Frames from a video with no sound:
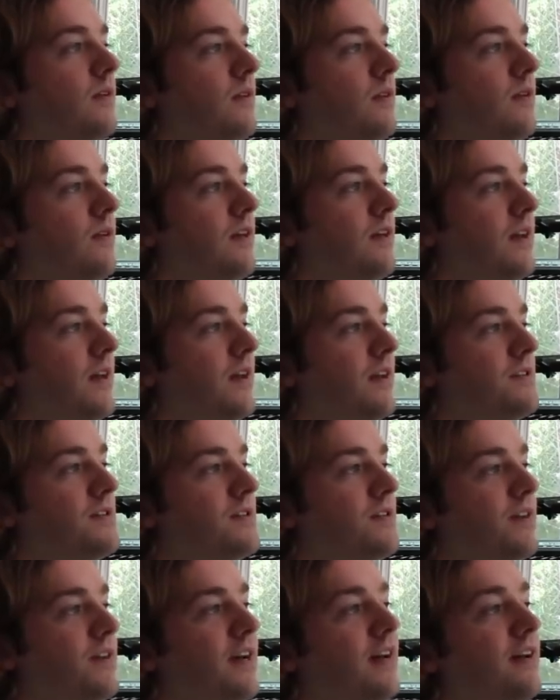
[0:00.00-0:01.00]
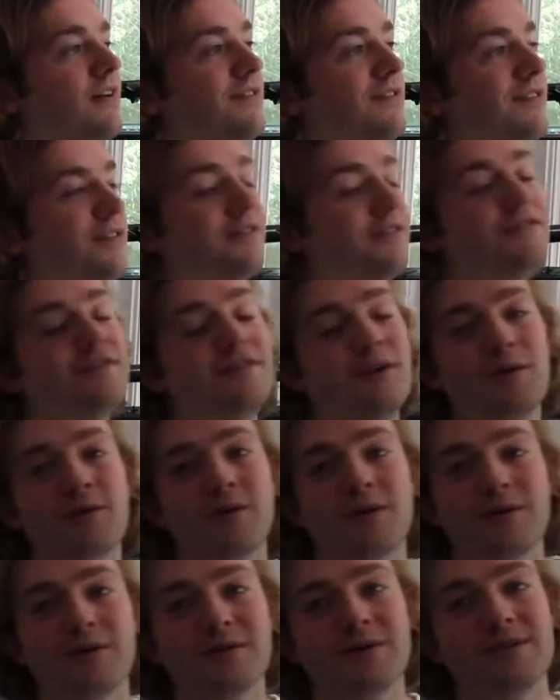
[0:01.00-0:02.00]
Okay, so now for the
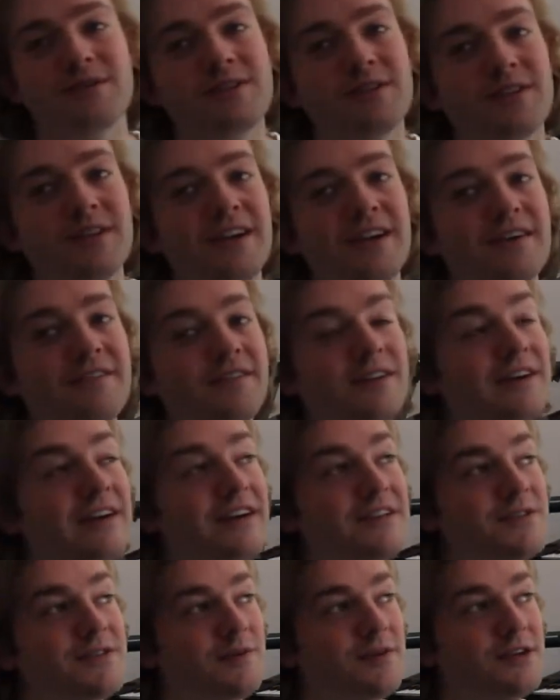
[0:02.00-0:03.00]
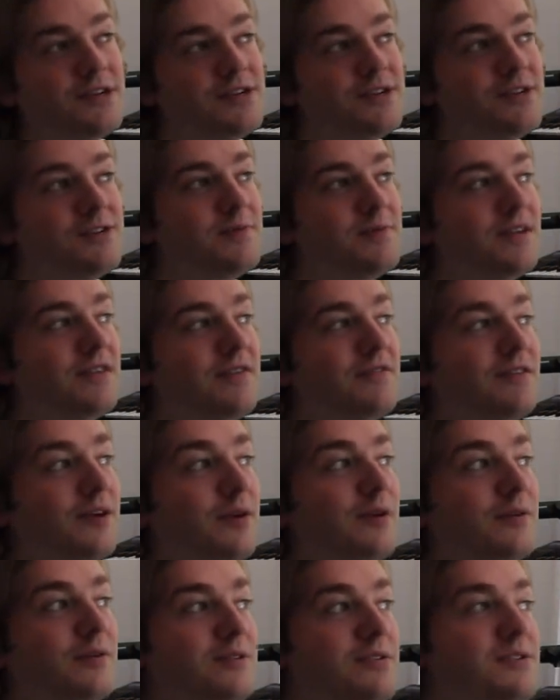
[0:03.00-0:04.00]
vocals. A lot of y'all ask questions about the
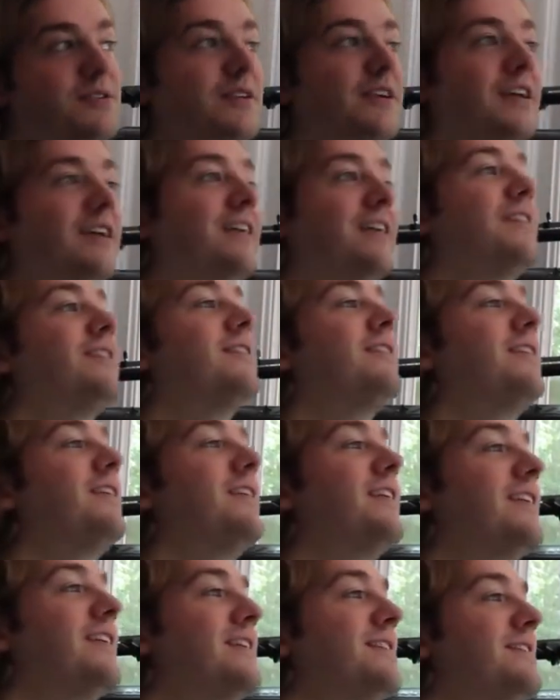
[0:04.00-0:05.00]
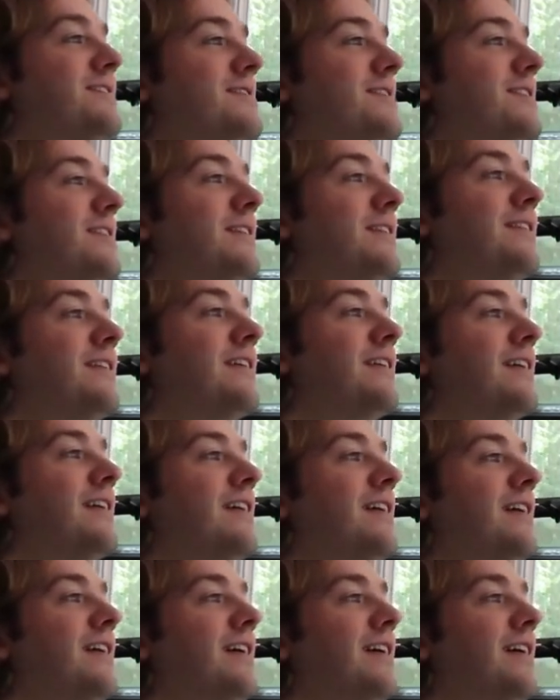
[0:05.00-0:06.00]
vocals on Can I Call You Tonight? So
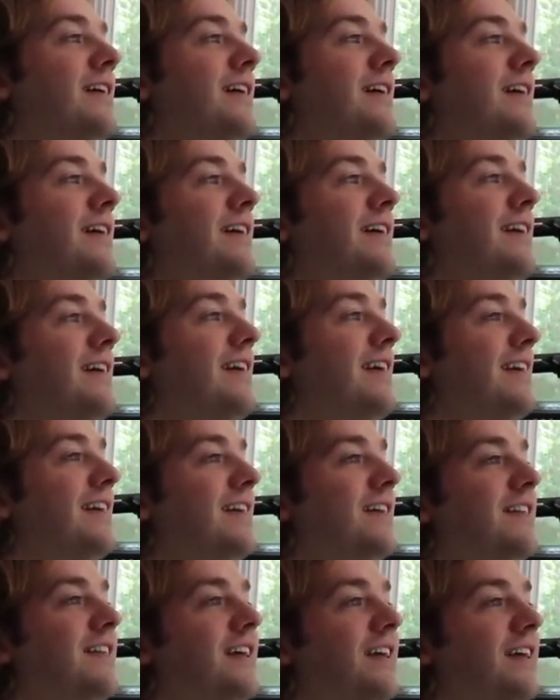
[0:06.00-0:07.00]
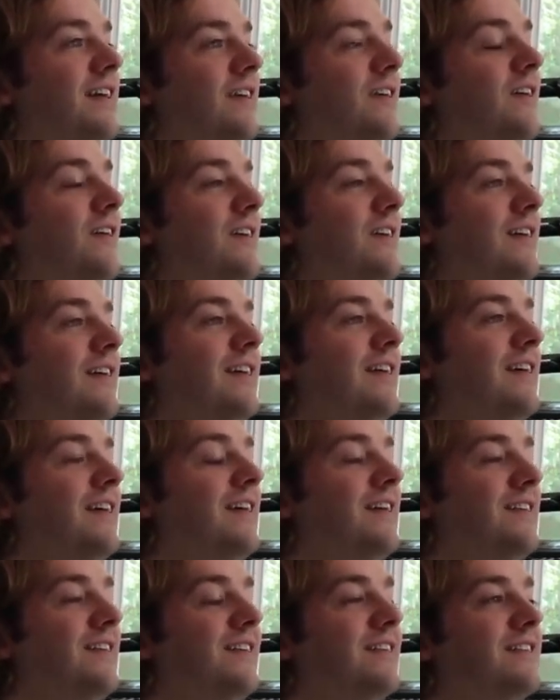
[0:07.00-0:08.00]
here they are
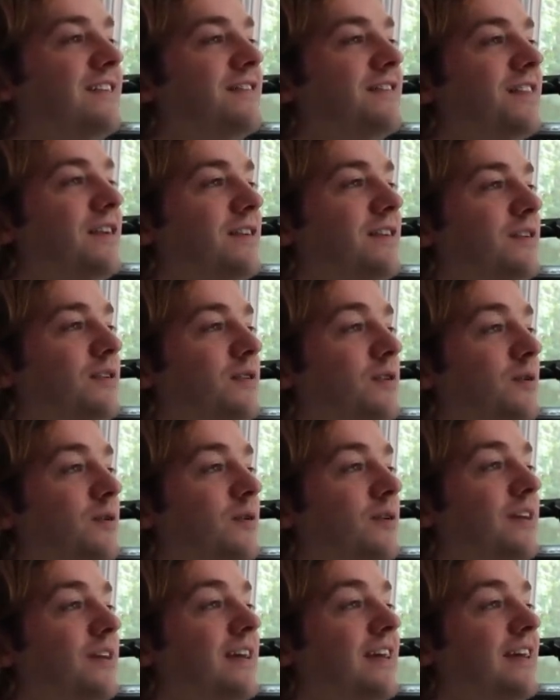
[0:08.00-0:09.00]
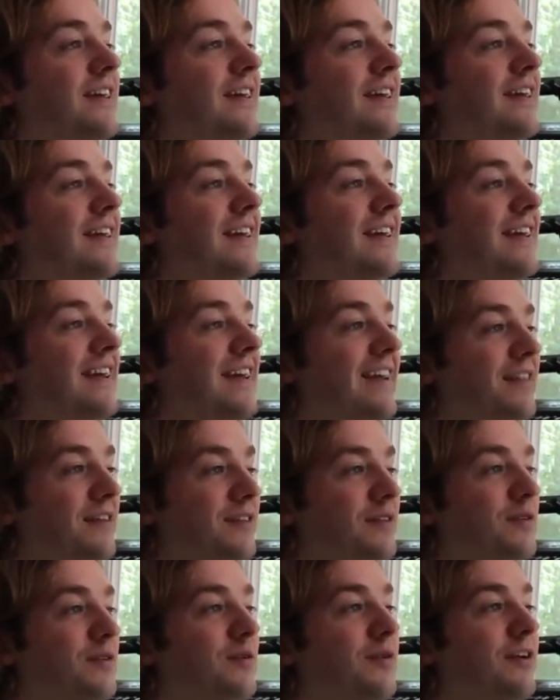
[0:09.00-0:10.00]
in all of their glory and the
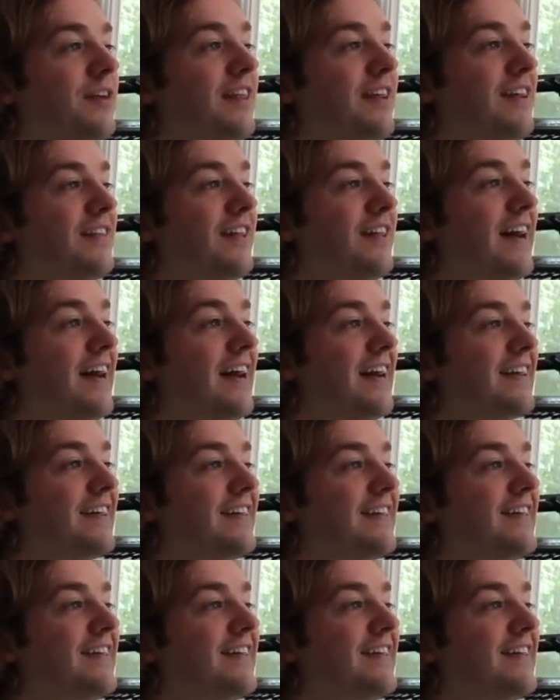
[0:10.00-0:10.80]
glory they lack.